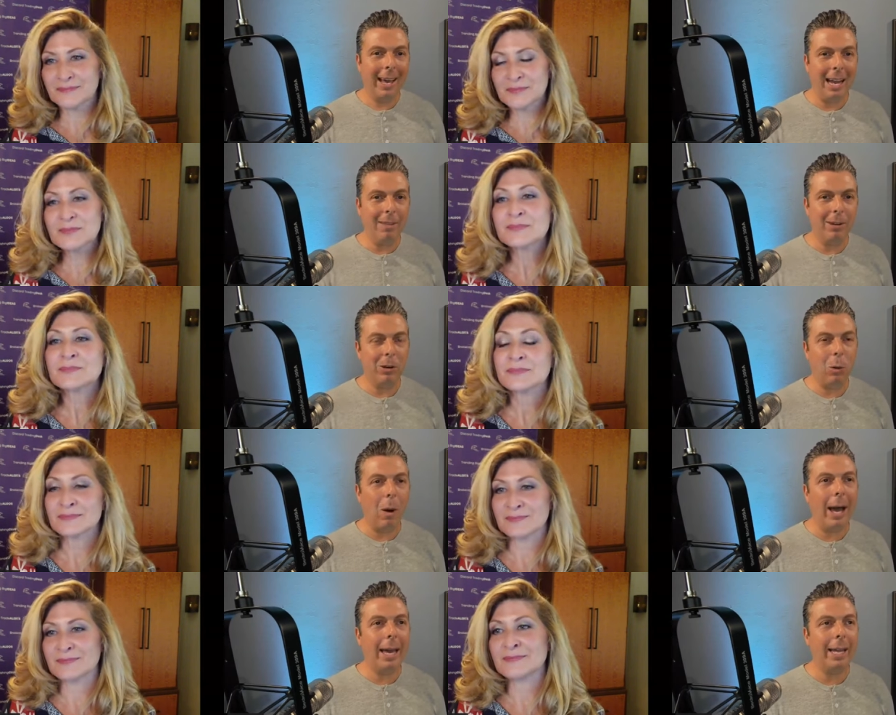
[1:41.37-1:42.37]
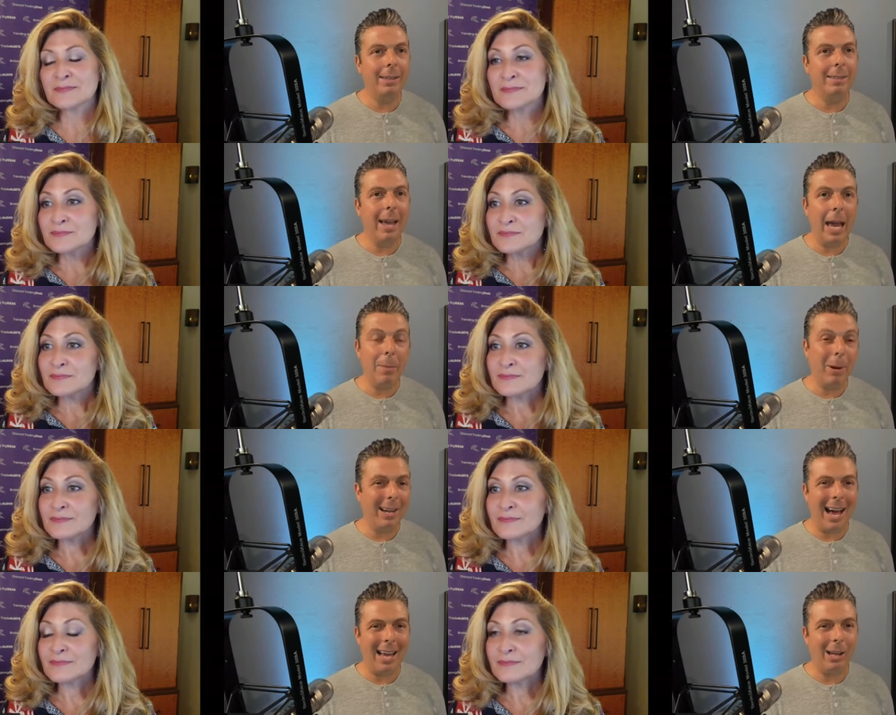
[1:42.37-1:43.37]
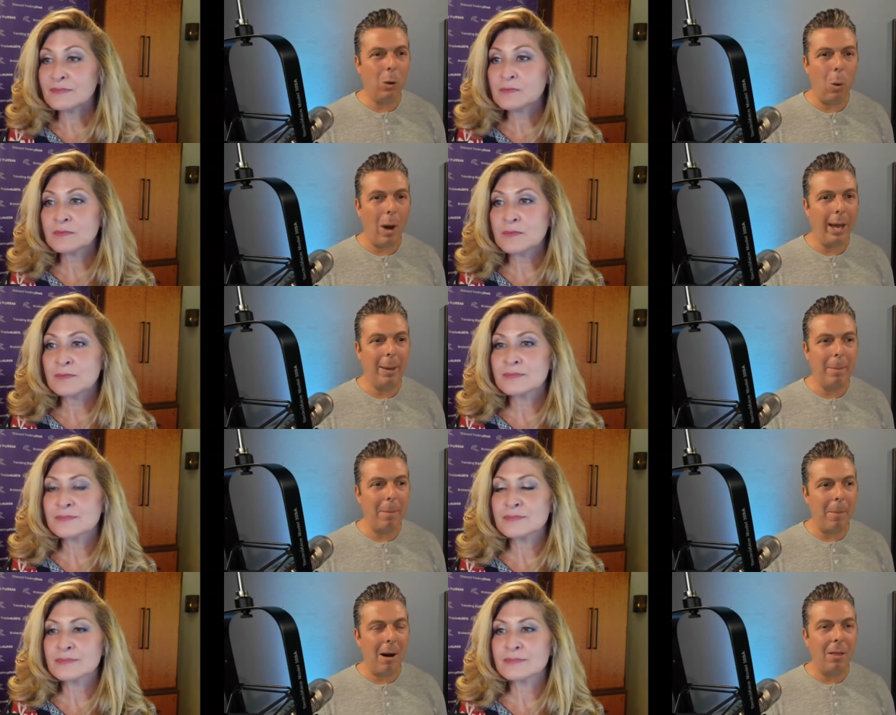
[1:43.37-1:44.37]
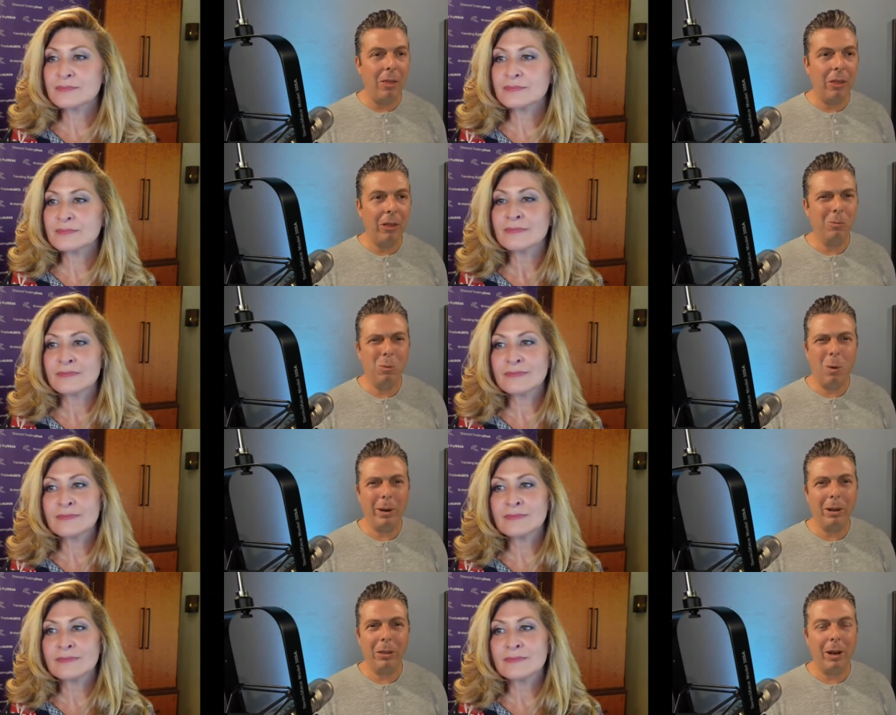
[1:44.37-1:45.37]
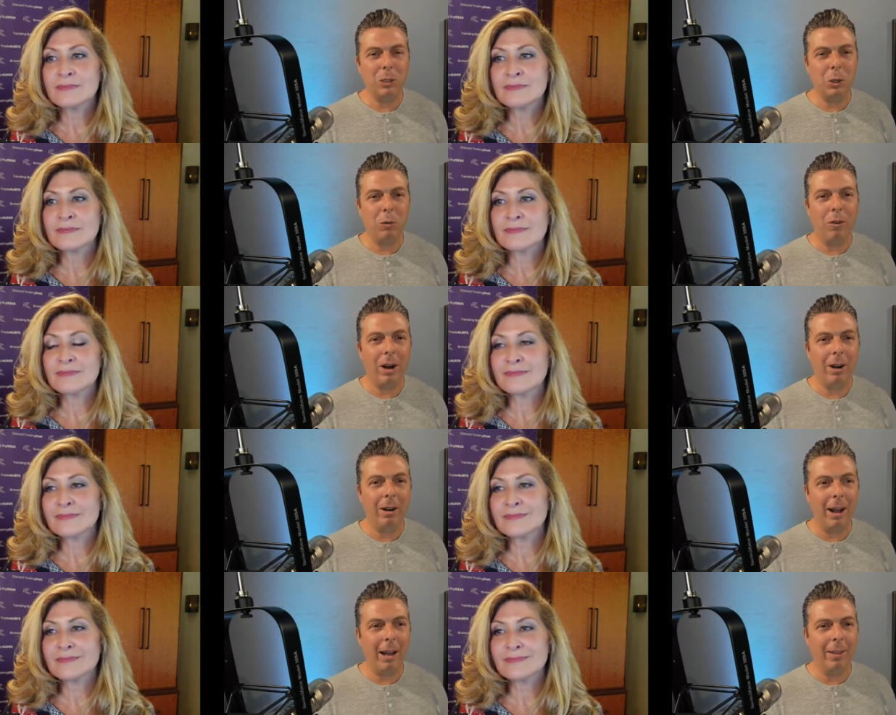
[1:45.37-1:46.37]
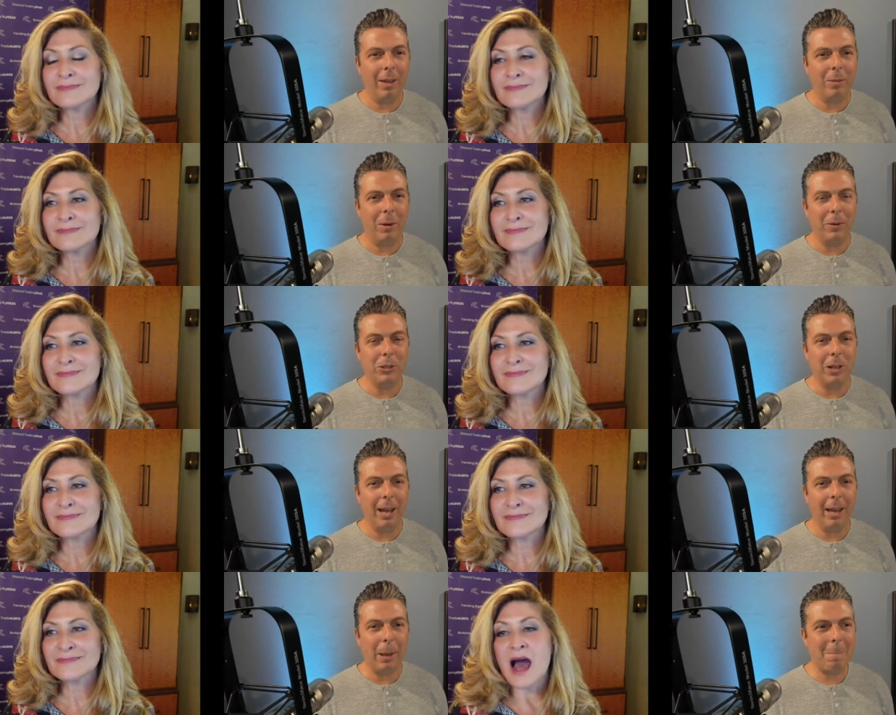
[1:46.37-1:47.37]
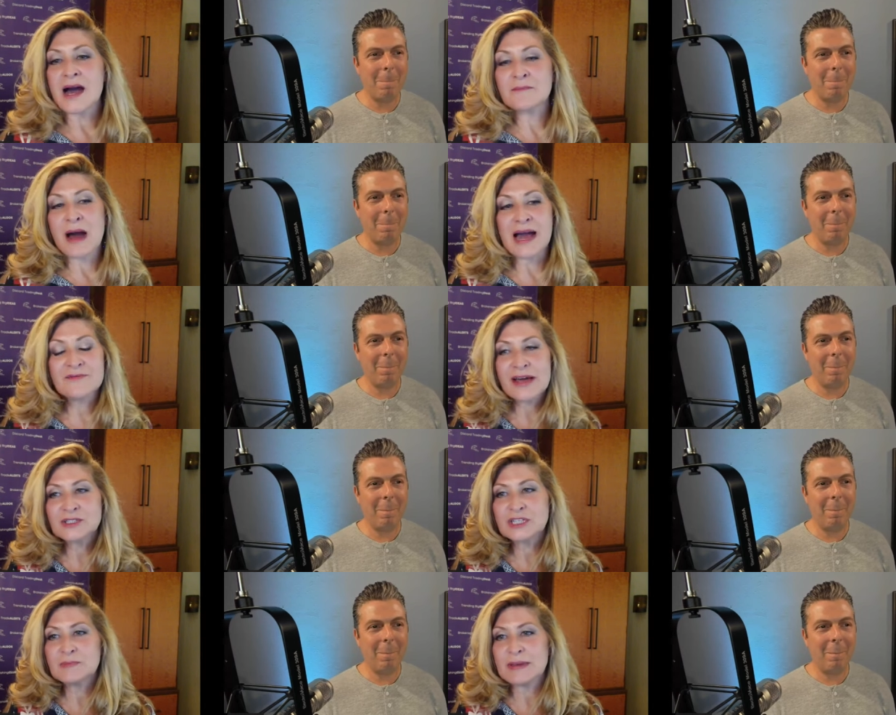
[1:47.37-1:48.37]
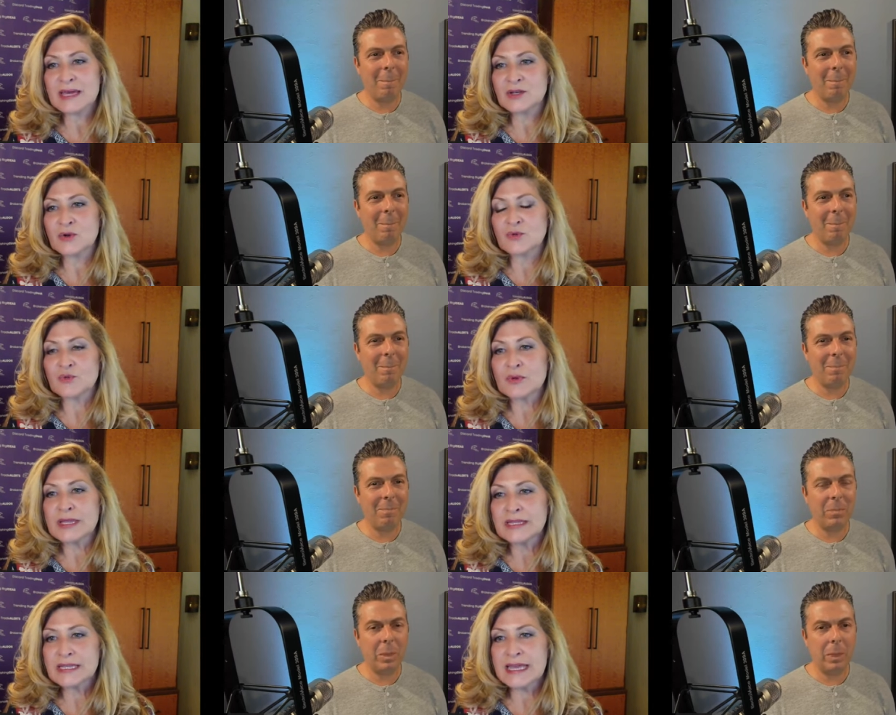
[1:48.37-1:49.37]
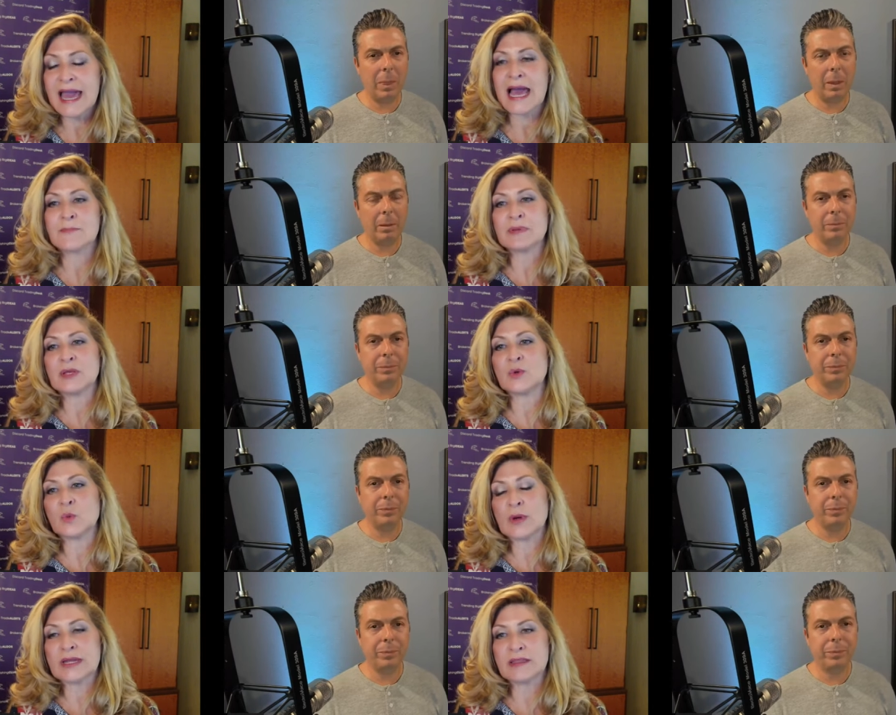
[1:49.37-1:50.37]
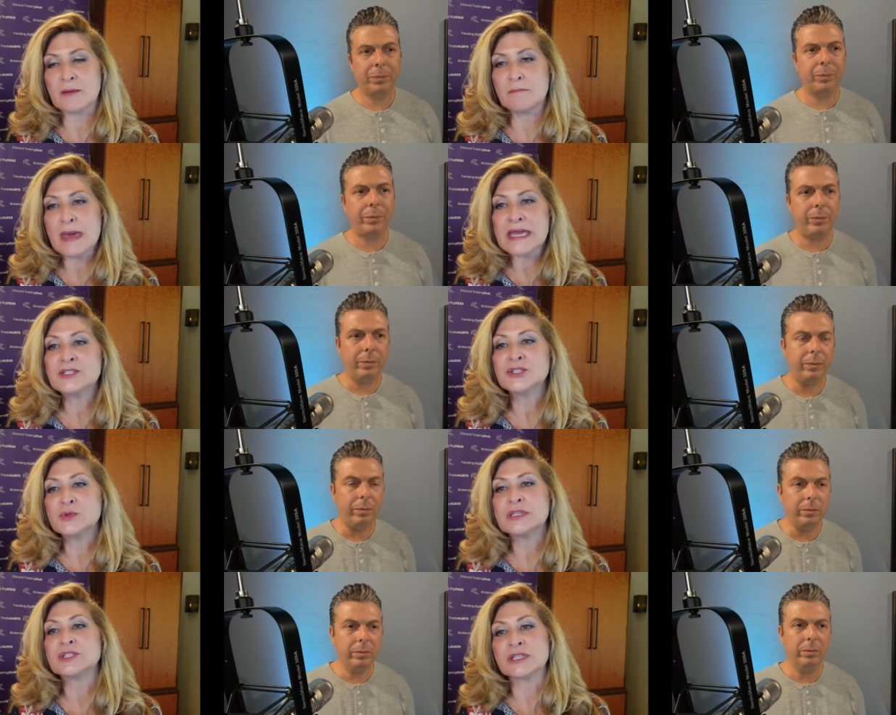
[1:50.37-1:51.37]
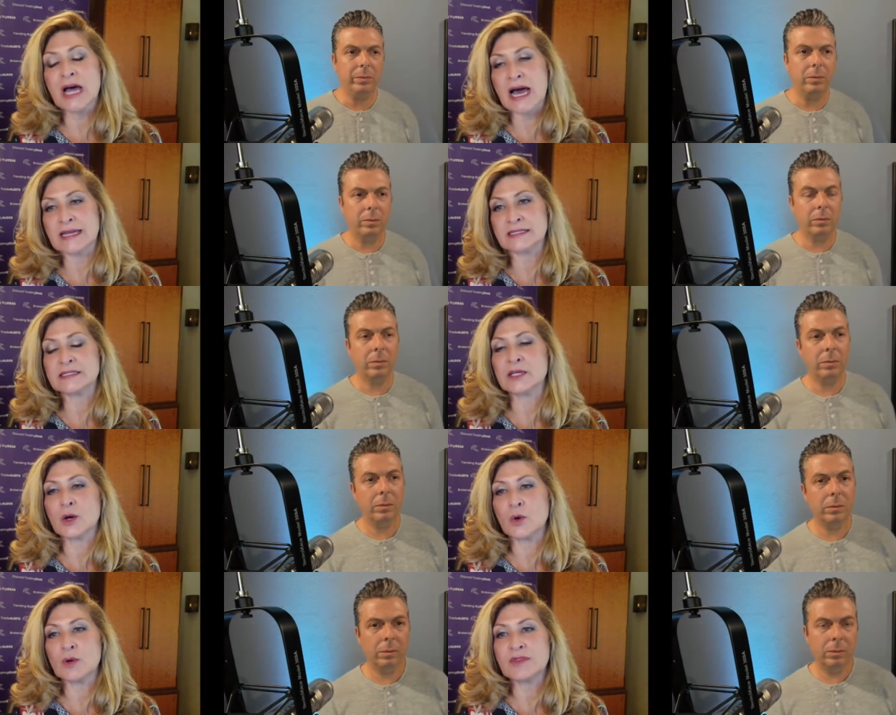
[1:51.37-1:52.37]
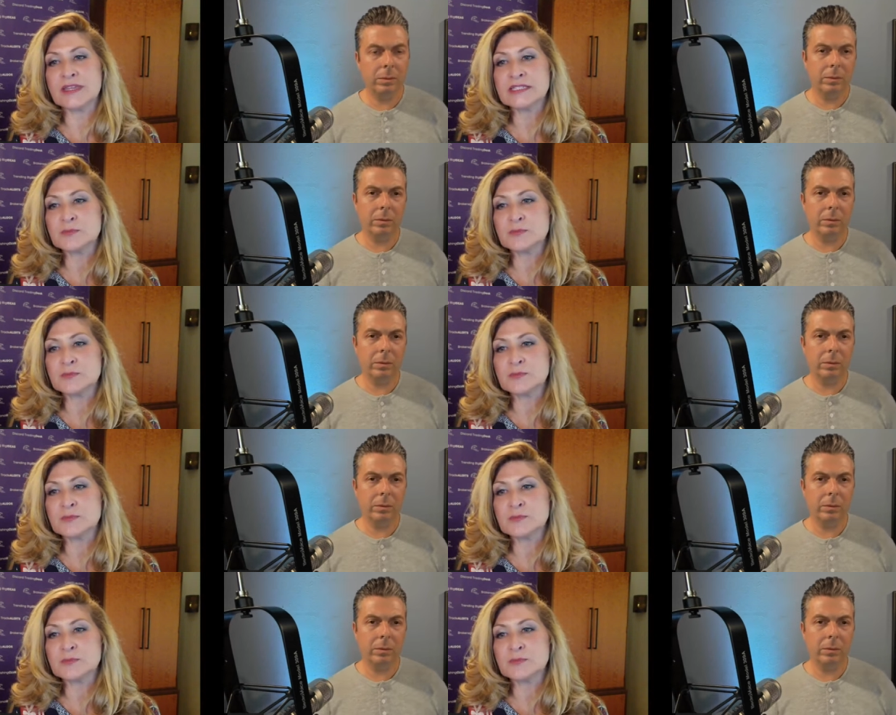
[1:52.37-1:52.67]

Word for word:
Speaker 1: Kind of a quiet day, but not a quiet month. What were your thoughts so far on, on the month of July?
Speaker 2: Um, I've actually been really happy with May, June, and July. So this